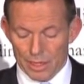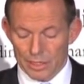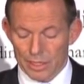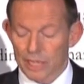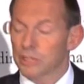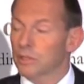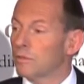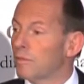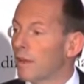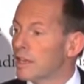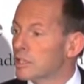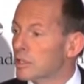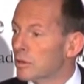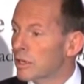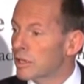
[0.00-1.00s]
They should face
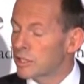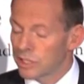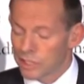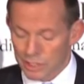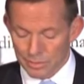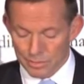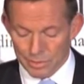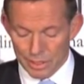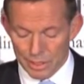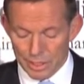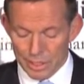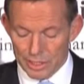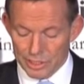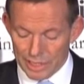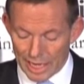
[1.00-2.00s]
criticism,
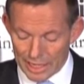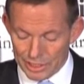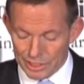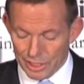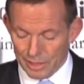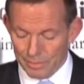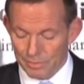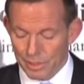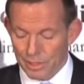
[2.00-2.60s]
censure,